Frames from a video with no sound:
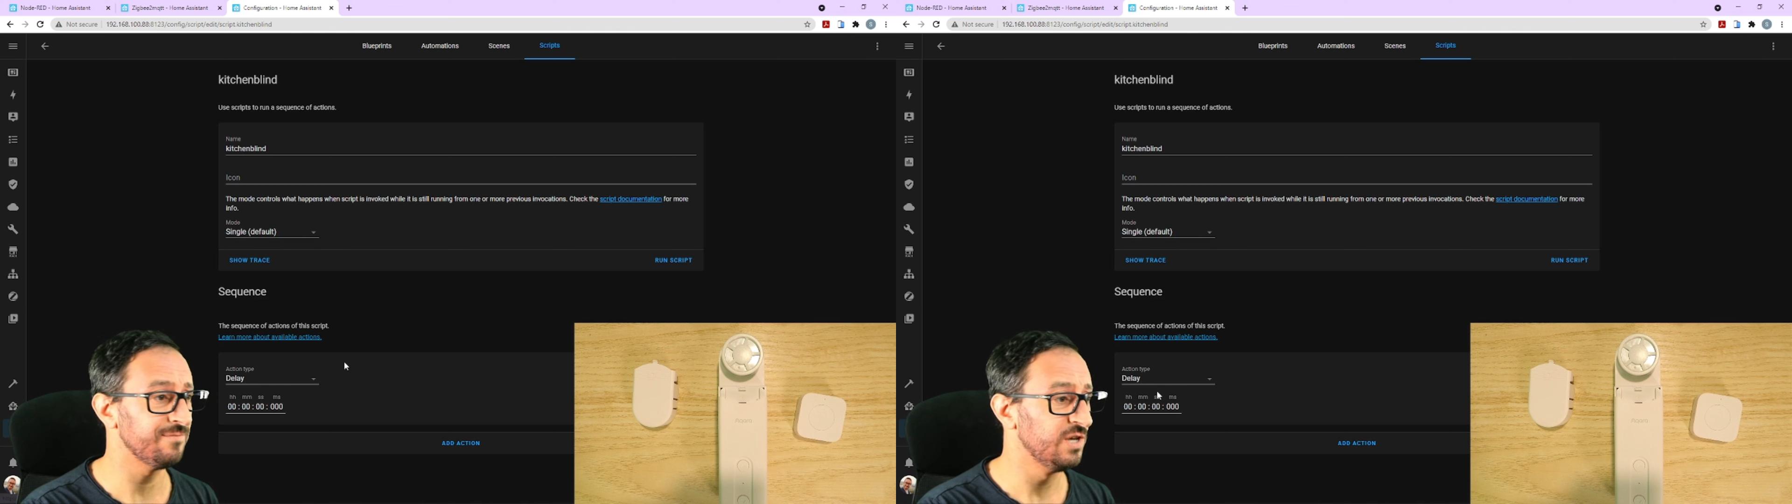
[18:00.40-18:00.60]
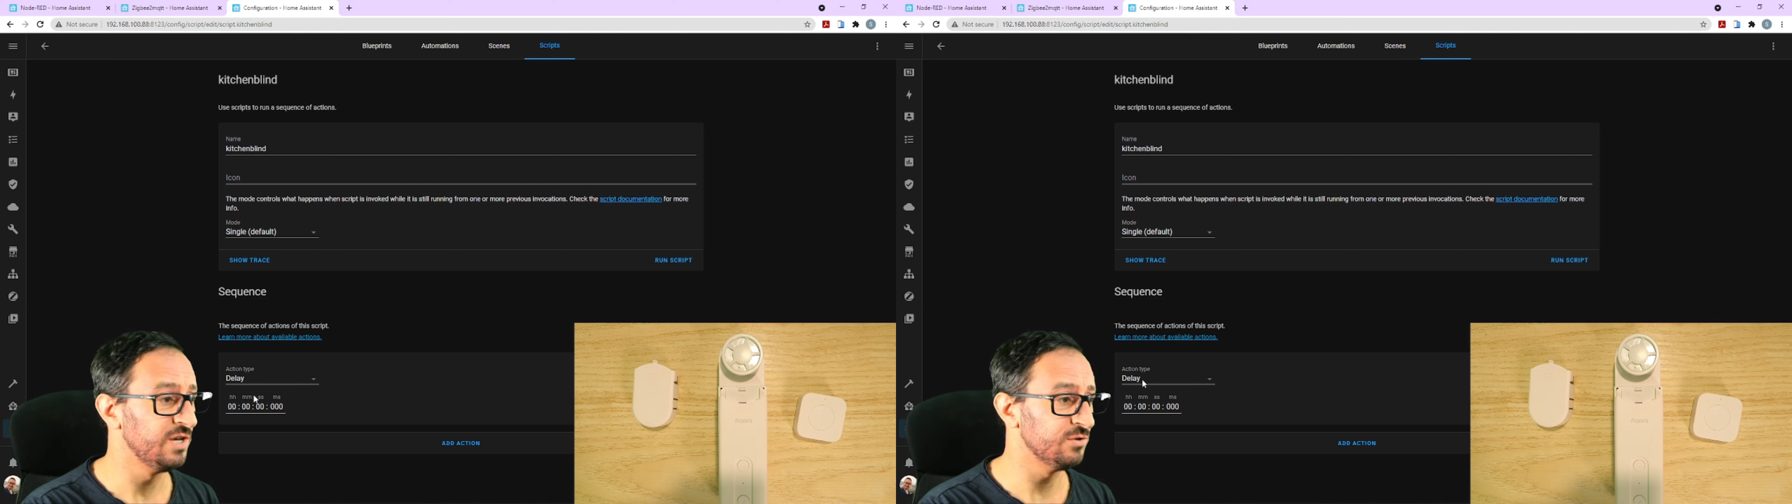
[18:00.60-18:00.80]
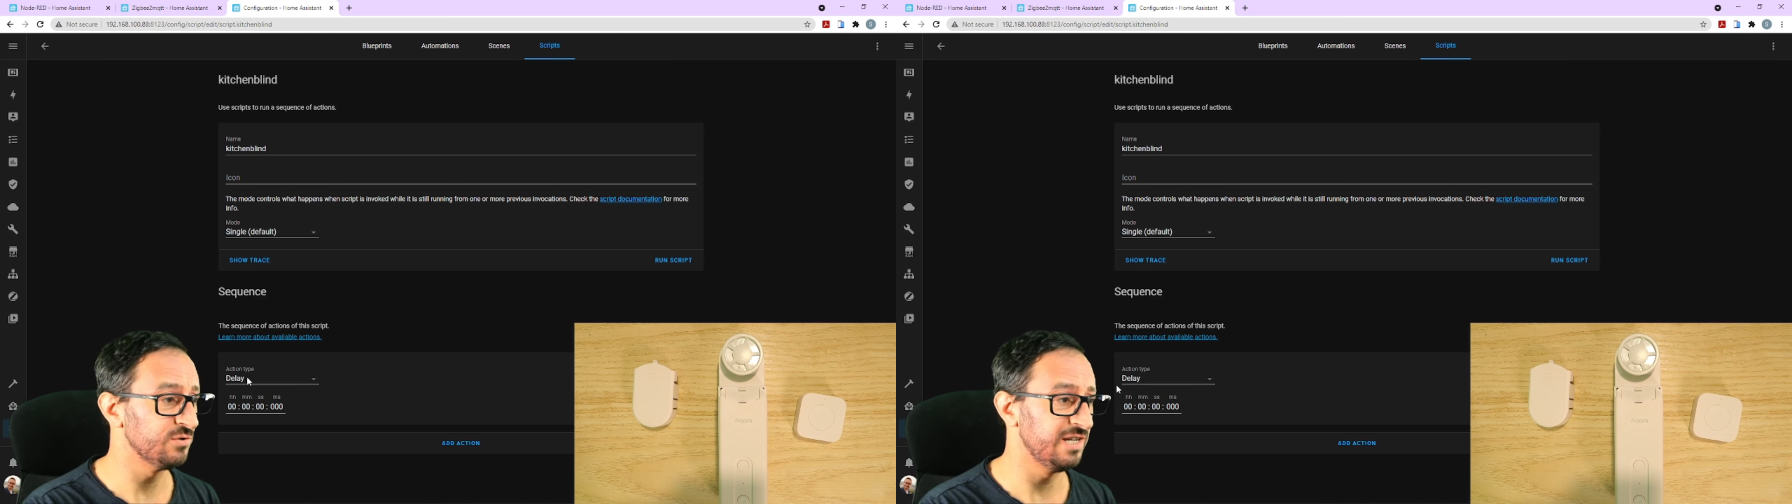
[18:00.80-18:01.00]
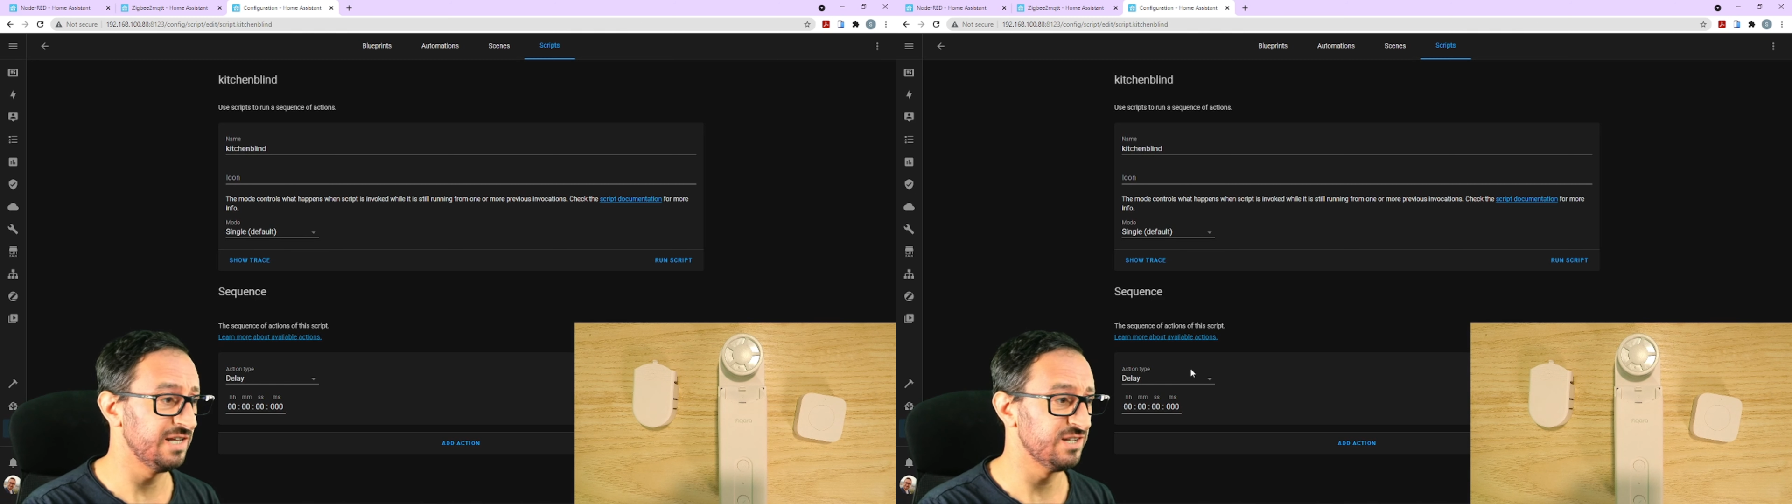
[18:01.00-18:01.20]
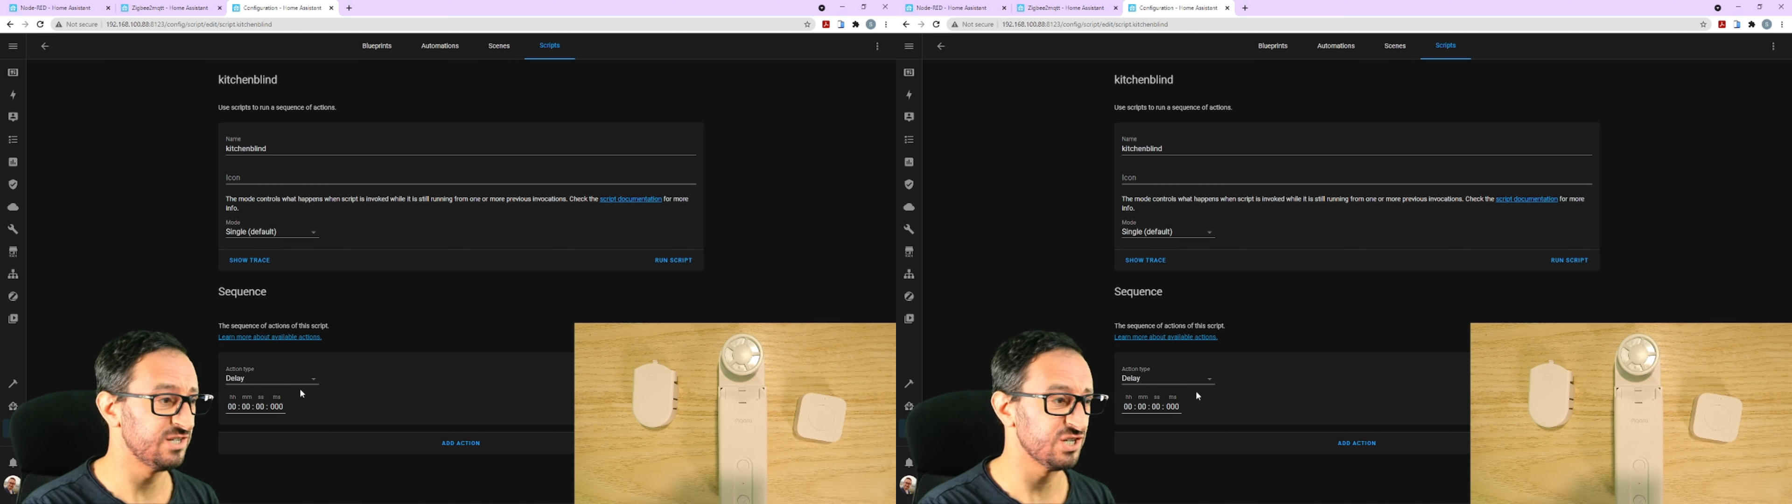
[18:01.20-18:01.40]
you'll see
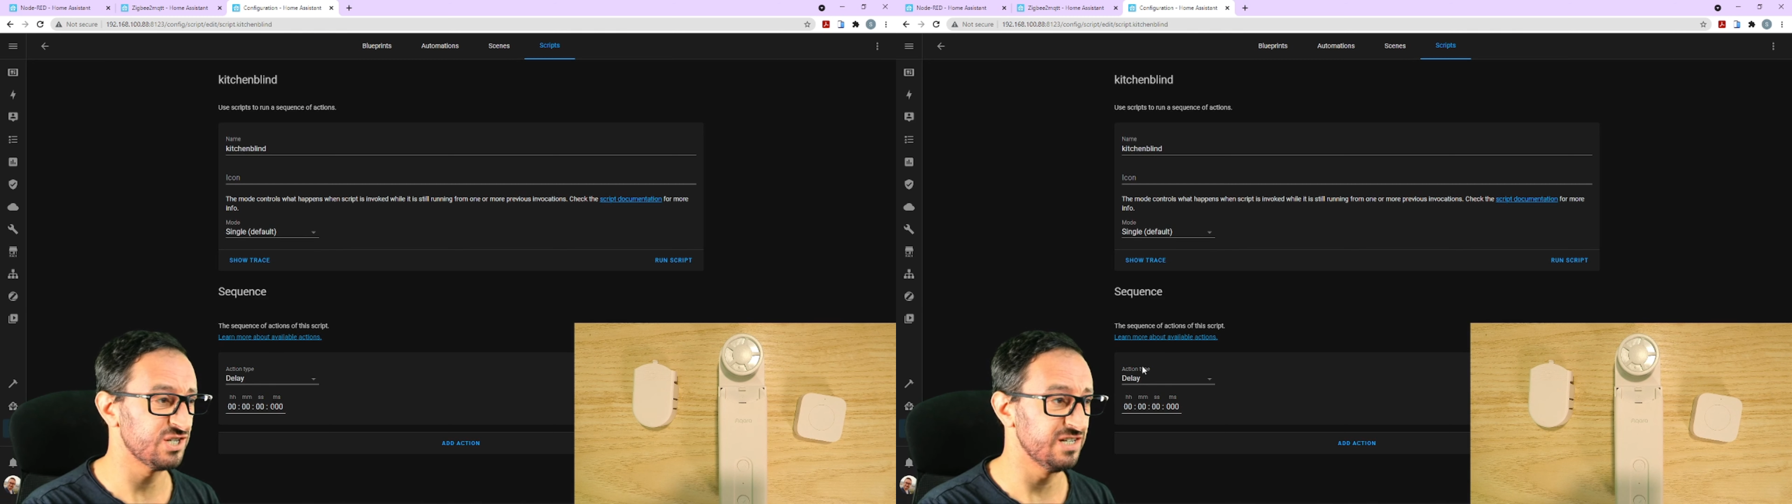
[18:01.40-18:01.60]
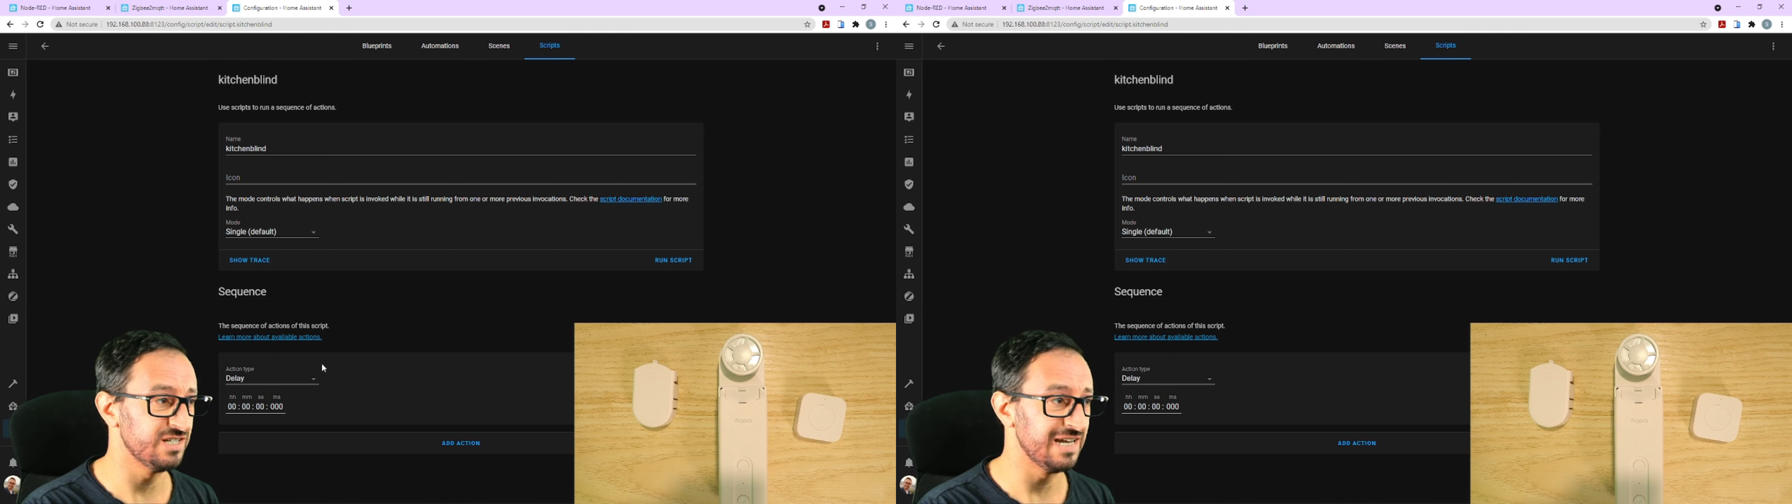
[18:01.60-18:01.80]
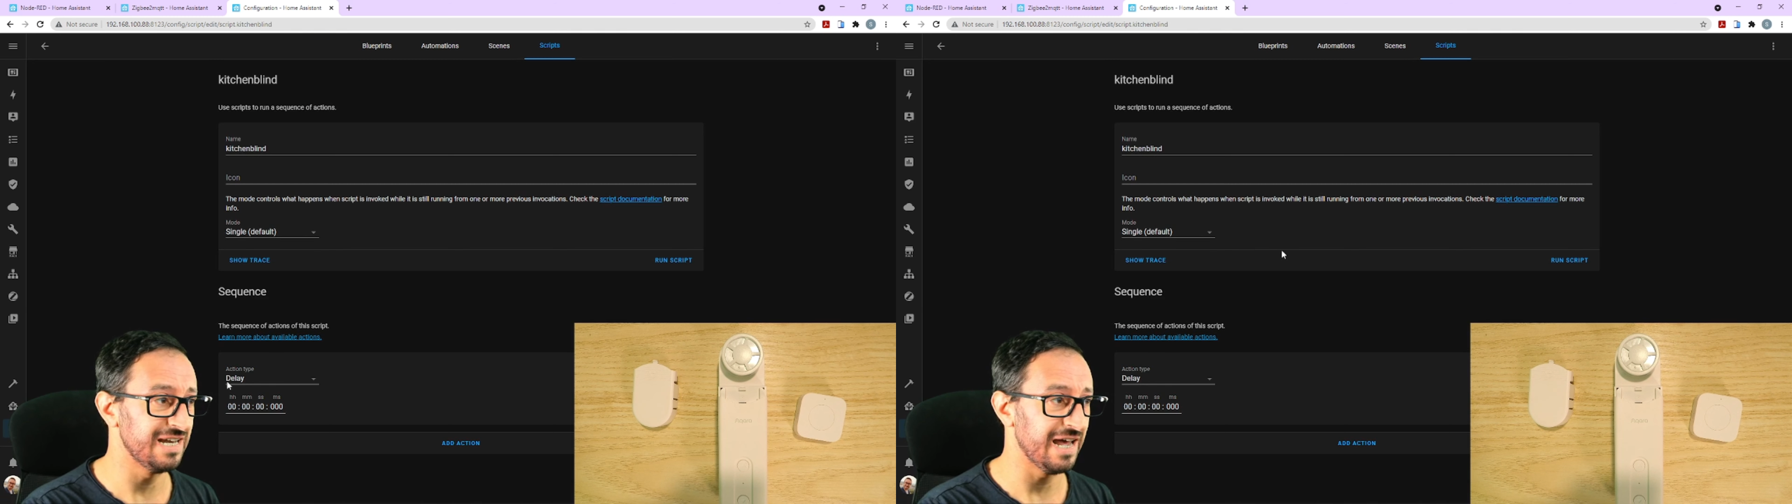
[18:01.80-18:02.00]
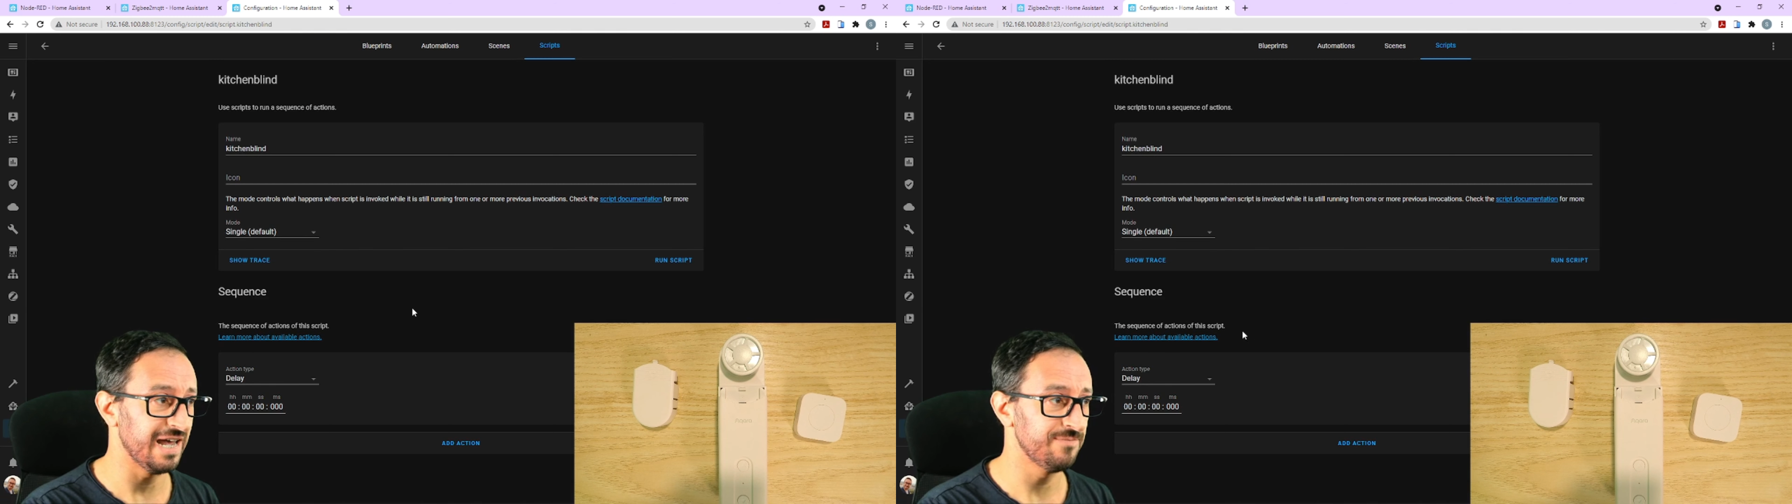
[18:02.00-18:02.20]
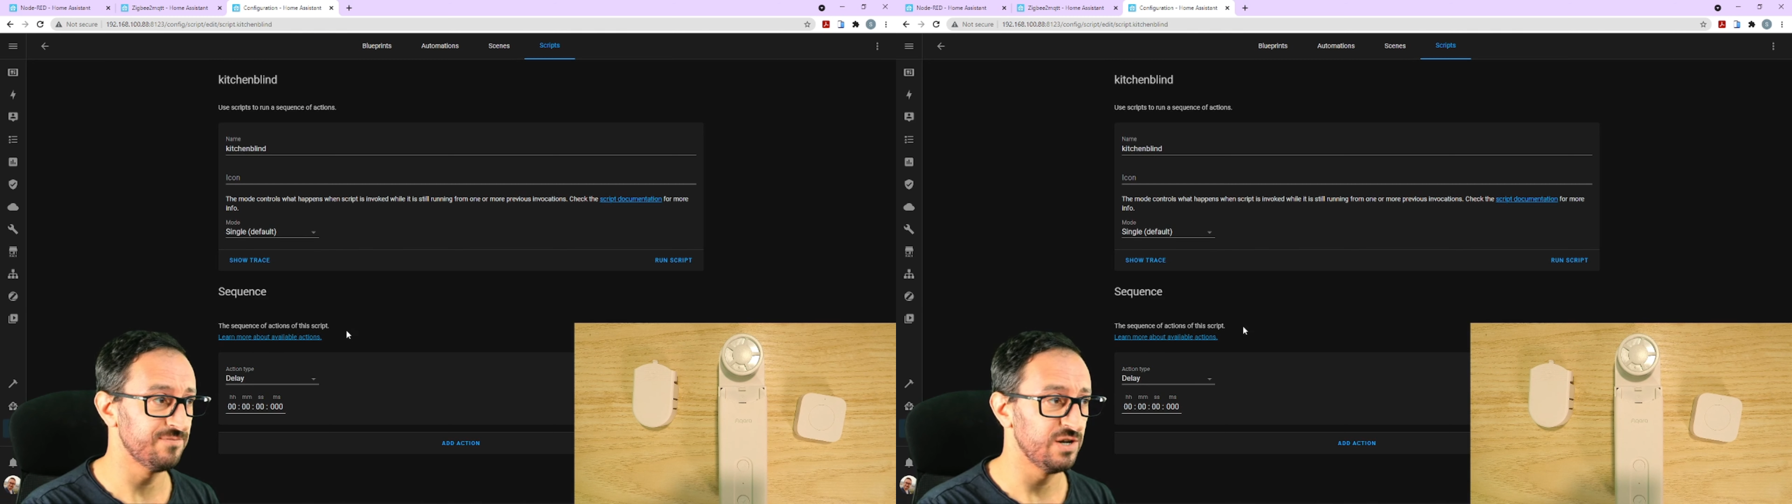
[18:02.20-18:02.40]
there's just a delay.